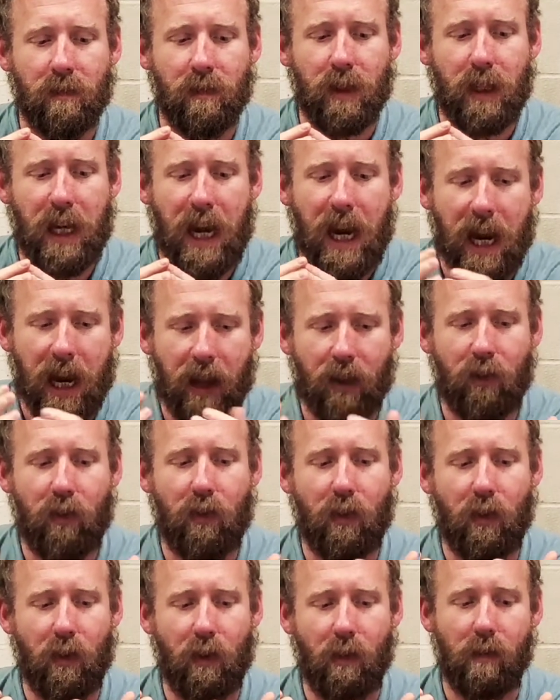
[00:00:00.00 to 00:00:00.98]

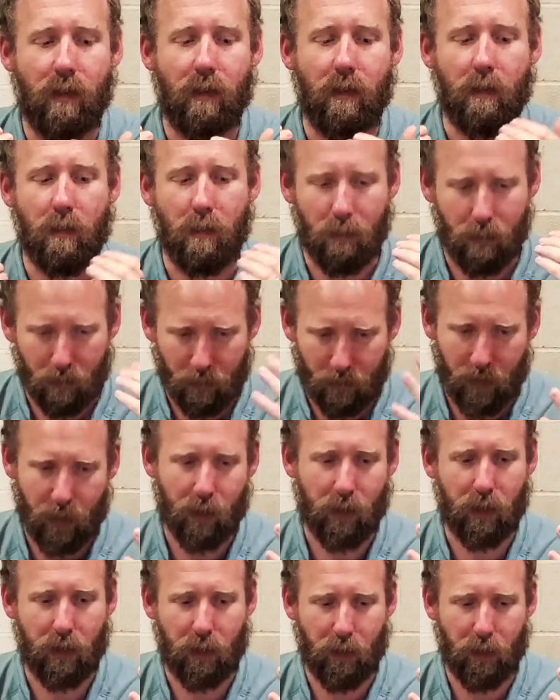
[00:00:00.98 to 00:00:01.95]
cancer
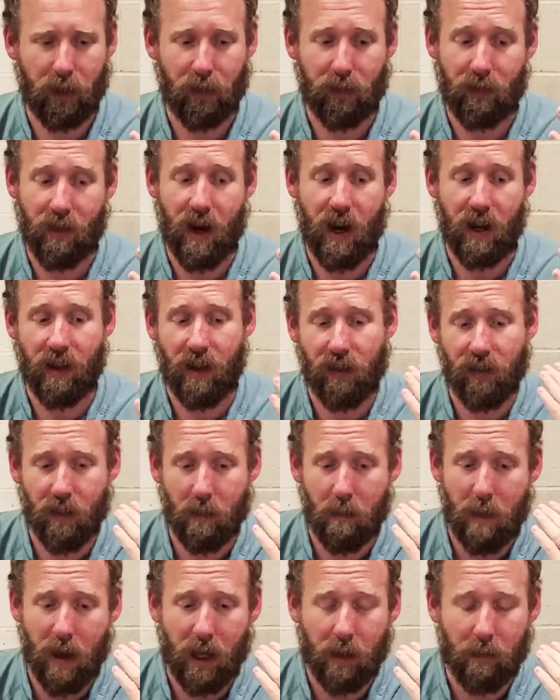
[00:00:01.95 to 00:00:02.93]
mirror sign. That's
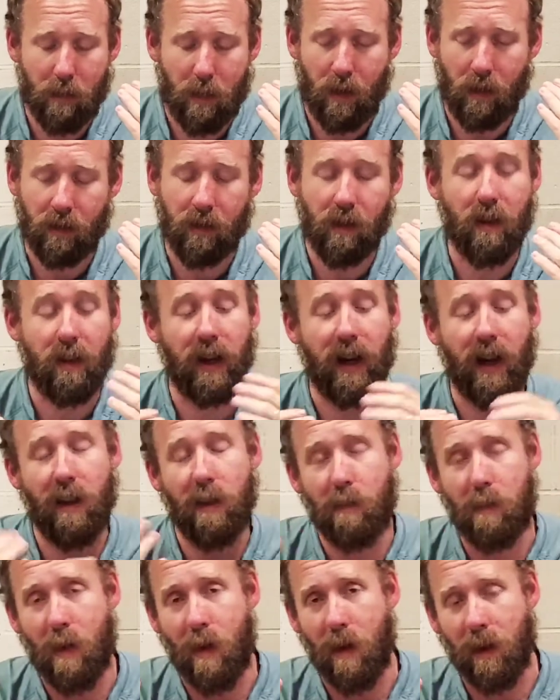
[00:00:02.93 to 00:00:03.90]
the main part. The
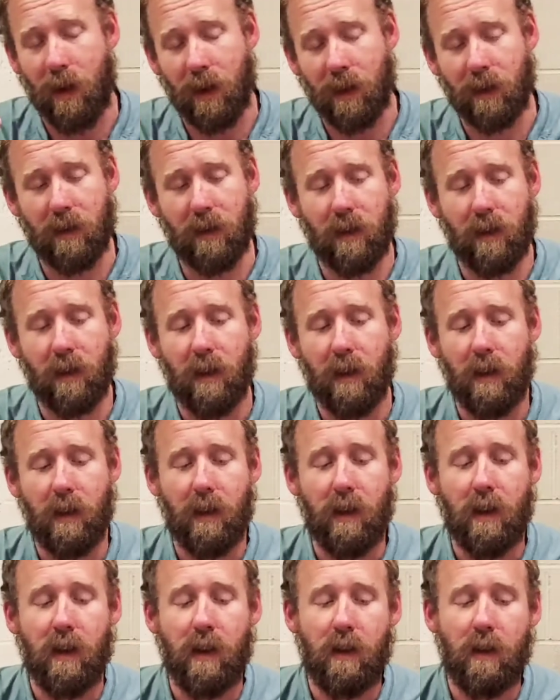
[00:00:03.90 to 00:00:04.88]
other part is,
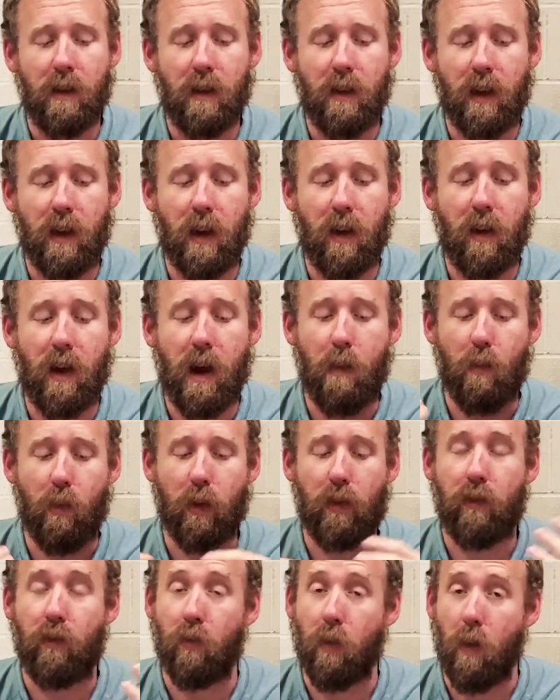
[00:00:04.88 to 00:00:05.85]
I'm
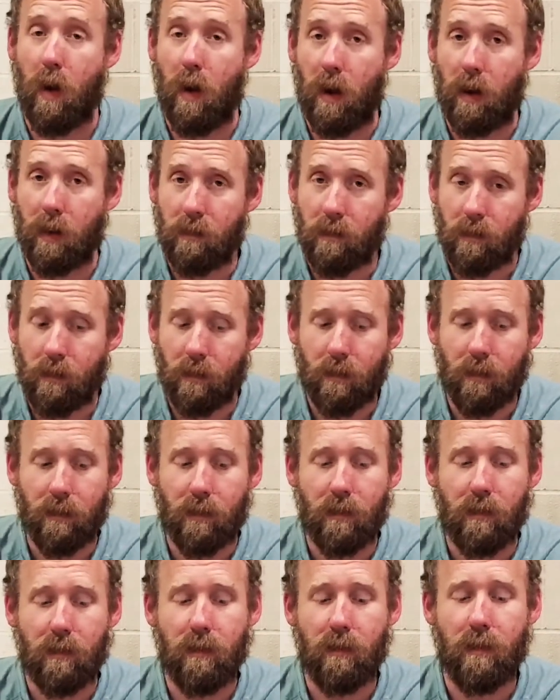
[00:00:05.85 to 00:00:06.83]
withdrawn.
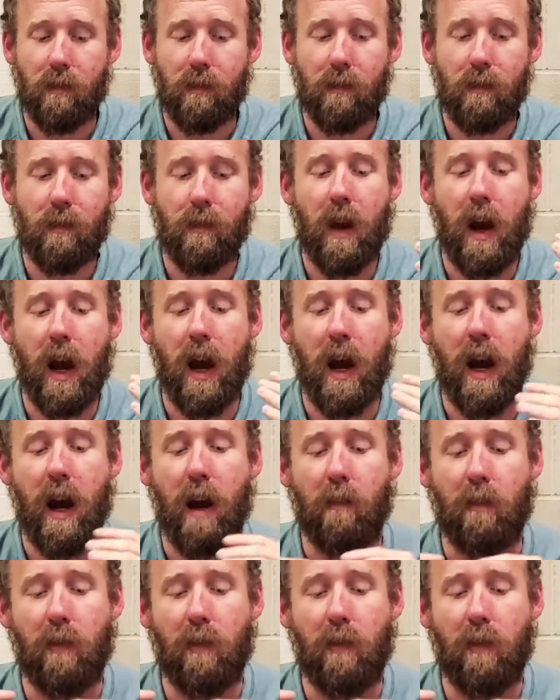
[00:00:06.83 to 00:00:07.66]
I'm